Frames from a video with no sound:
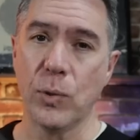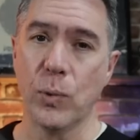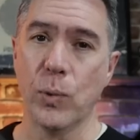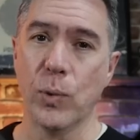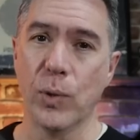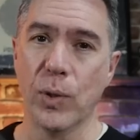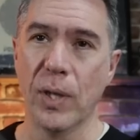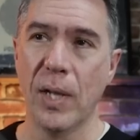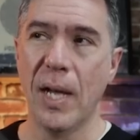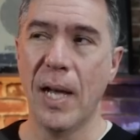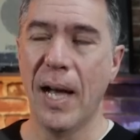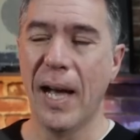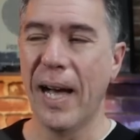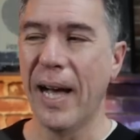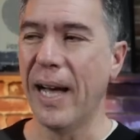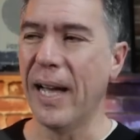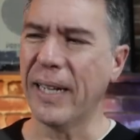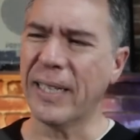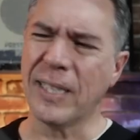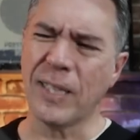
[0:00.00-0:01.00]
tool,
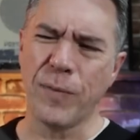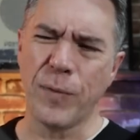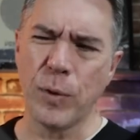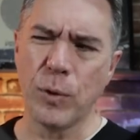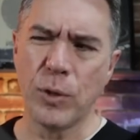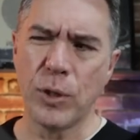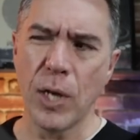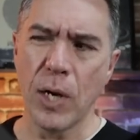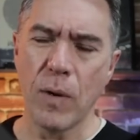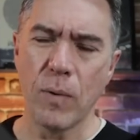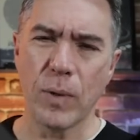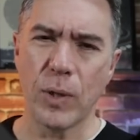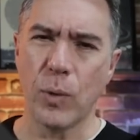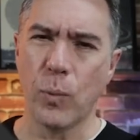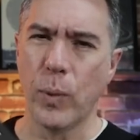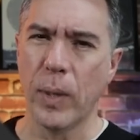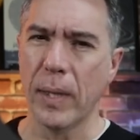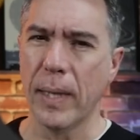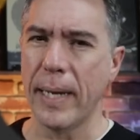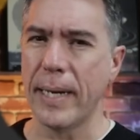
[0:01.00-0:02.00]
because uh, if you don't, you
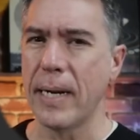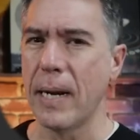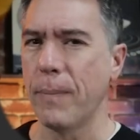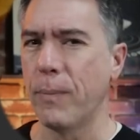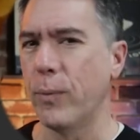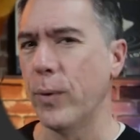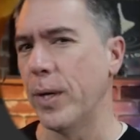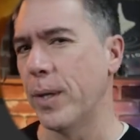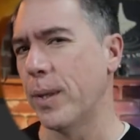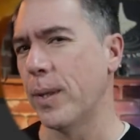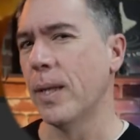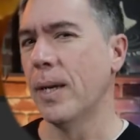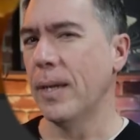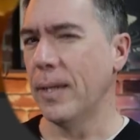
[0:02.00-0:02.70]
will end up with,